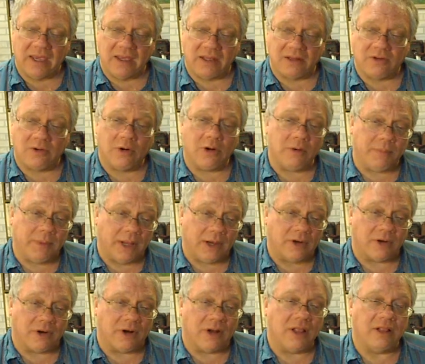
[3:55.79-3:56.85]

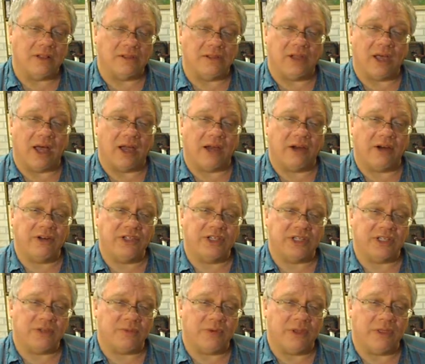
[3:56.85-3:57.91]
Dortmunder
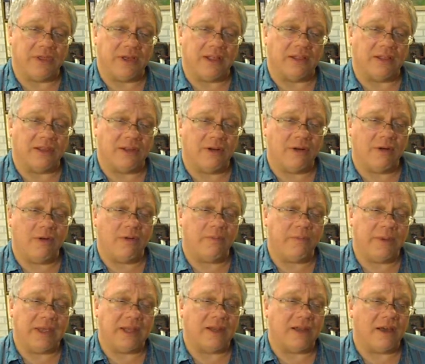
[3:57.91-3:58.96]
lager, just with a
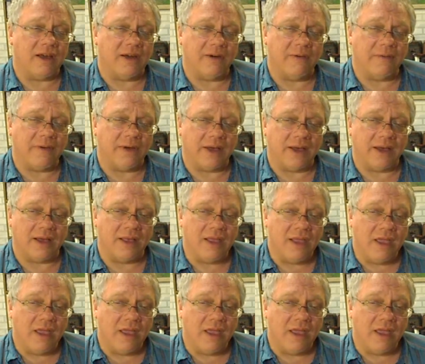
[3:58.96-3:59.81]
little bit of